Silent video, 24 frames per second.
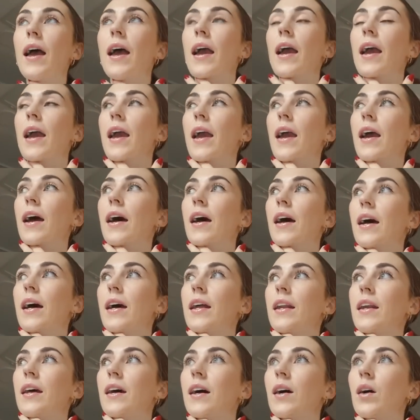
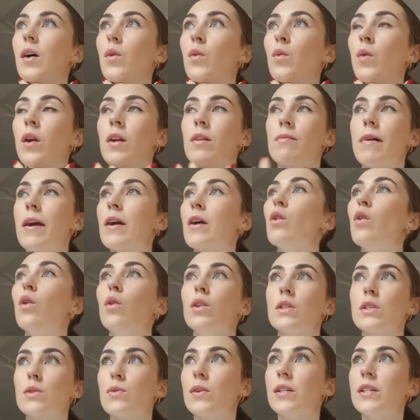and one of my
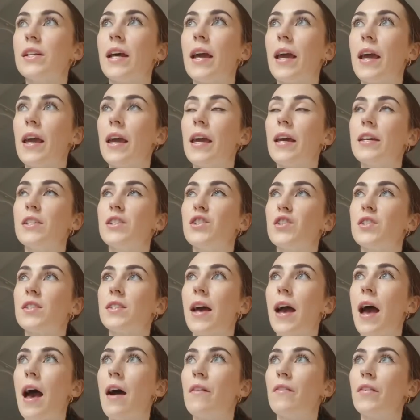goals one day is just to
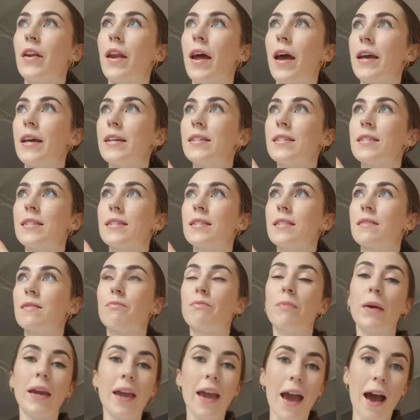have a nice
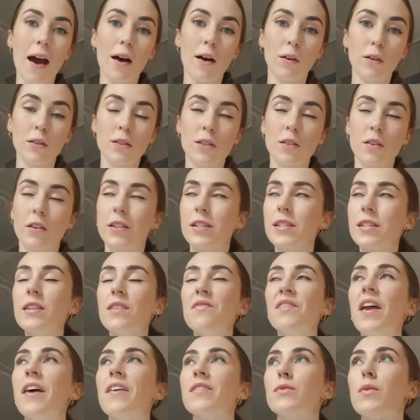big house, or it doesn't
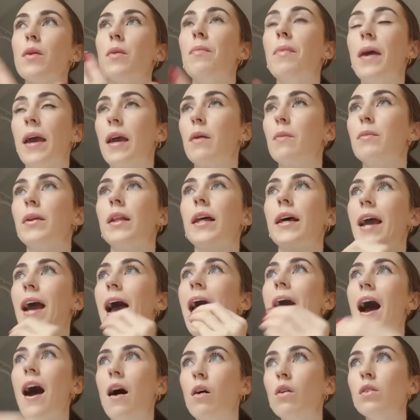even have to be big, but like a
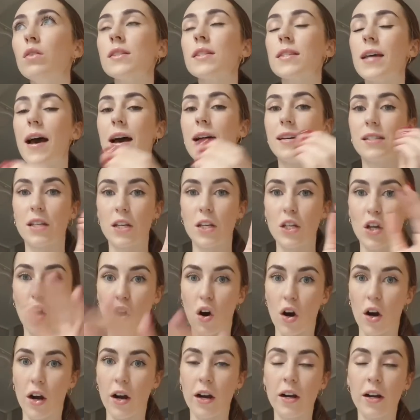house that has a
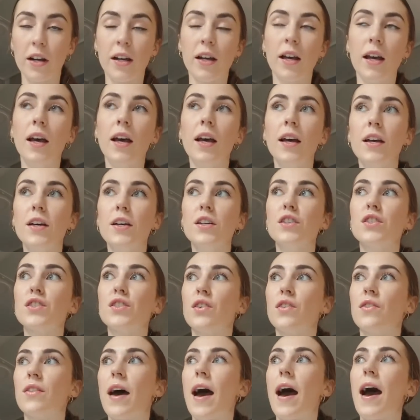yard,
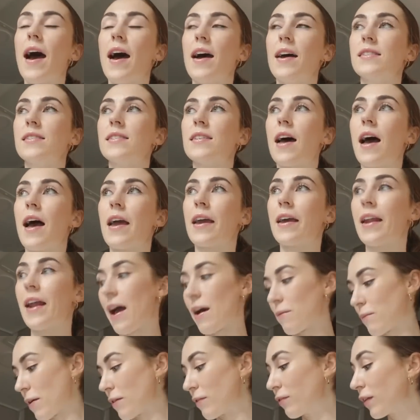so that I can
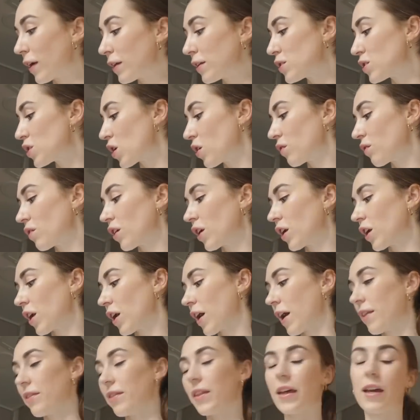have my friends over
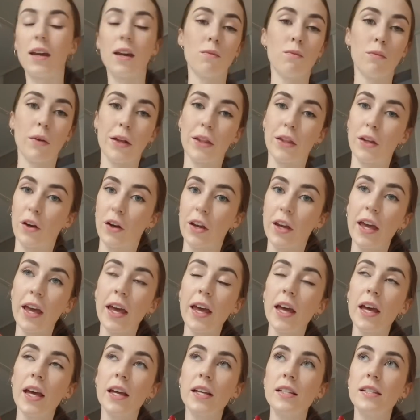and they can bring their
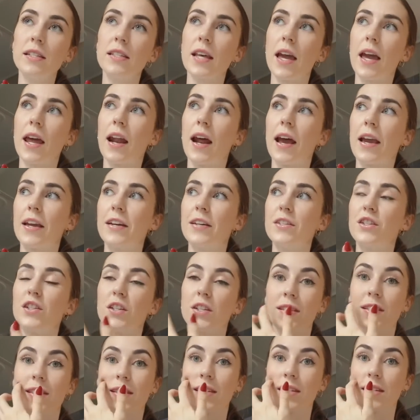kids and I can
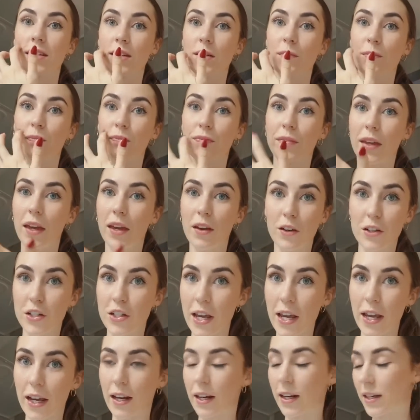just
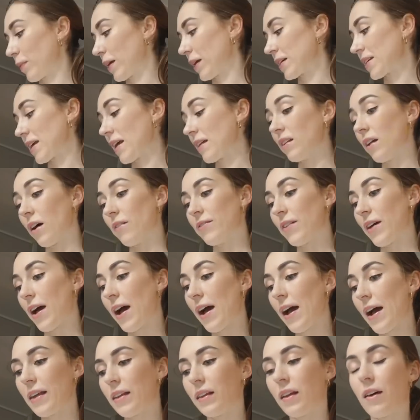entertain, because I love
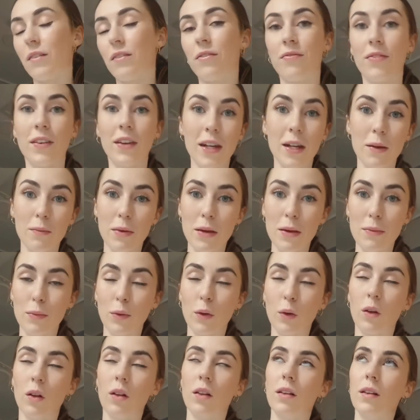that. I love feeding
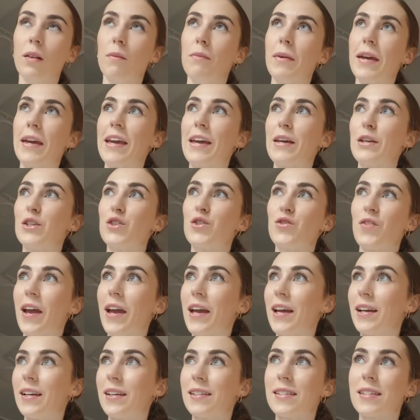people, making
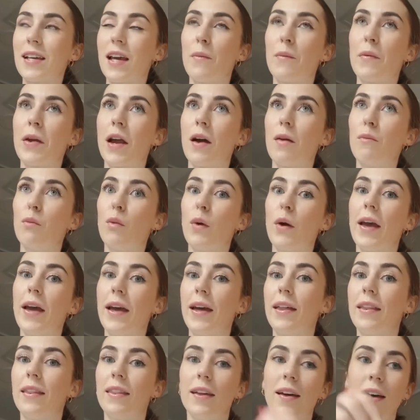drinks, coming up
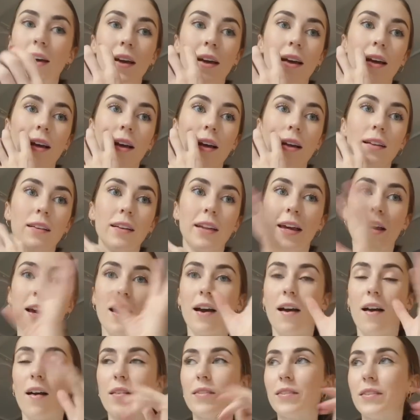with like
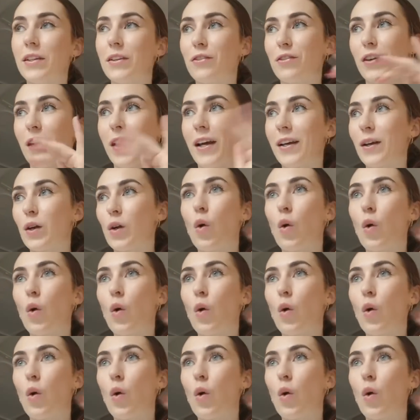different